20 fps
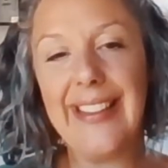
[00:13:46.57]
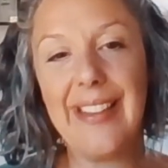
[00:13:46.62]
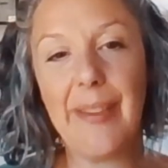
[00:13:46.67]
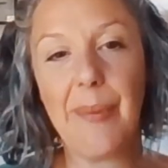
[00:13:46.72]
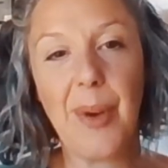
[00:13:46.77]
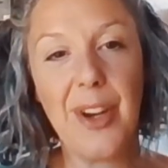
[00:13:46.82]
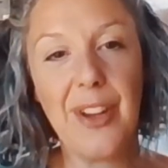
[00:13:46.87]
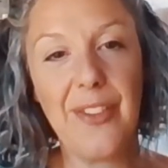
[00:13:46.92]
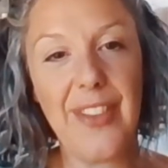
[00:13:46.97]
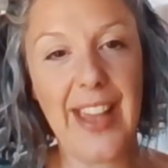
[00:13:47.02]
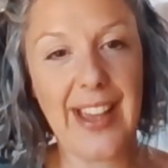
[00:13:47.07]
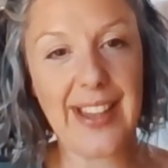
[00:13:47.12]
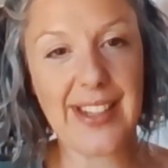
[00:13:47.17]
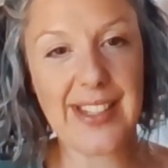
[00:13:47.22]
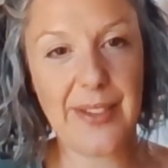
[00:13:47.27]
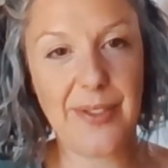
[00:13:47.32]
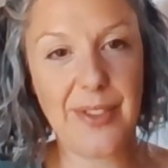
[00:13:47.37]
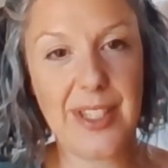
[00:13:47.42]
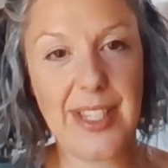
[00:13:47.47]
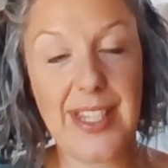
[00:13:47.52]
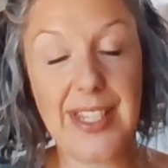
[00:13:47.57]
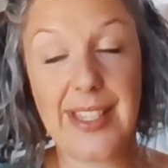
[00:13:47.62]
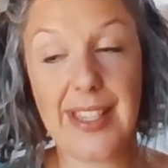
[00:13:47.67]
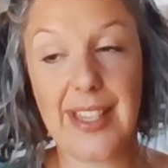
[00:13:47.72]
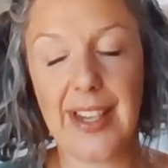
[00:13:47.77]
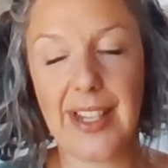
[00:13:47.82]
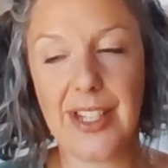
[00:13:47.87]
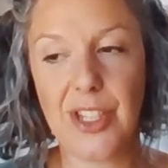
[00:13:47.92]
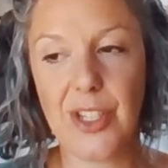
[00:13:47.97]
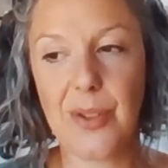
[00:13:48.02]
And then one of the
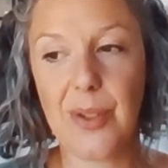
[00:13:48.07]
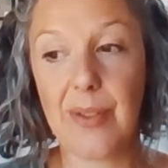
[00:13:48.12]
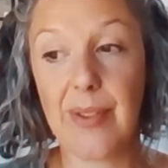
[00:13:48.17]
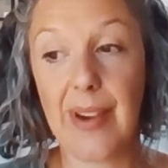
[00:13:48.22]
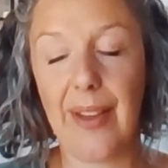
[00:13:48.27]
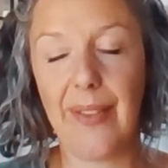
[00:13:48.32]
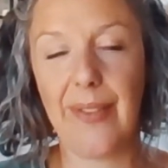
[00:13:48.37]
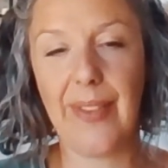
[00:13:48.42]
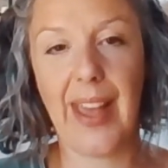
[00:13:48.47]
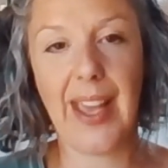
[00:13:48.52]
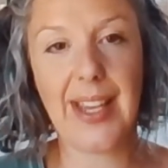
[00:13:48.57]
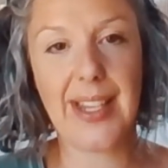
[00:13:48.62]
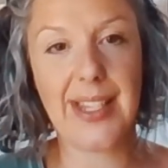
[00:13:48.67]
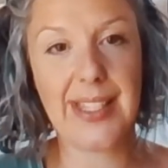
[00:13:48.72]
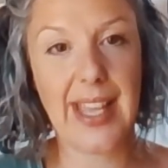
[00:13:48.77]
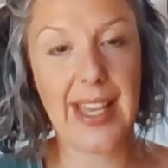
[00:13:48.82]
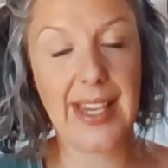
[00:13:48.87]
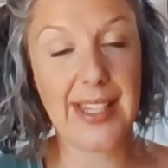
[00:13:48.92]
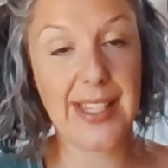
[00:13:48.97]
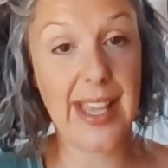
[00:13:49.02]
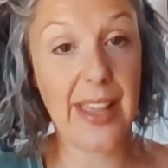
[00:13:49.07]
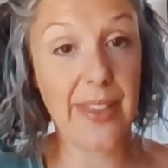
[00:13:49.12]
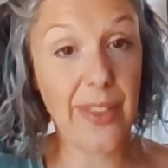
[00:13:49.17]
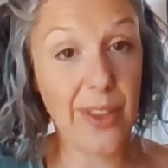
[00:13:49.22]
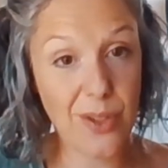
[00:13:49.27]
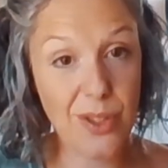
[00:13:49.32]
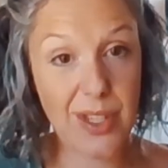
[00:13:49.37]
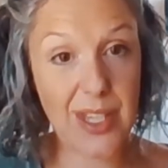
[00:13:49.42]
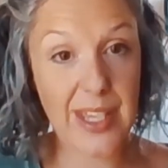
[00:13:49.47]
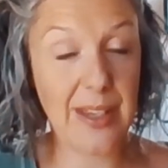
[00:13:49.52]
activities that I do around that is then
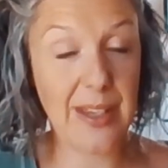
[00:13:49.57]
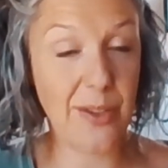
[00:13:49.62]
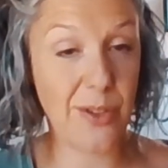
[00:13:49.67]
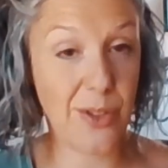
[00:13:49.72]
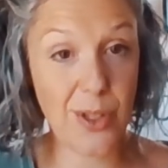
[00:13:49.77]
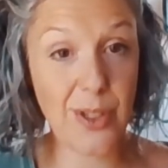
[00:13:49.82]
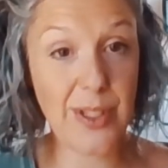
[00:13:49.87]
set those two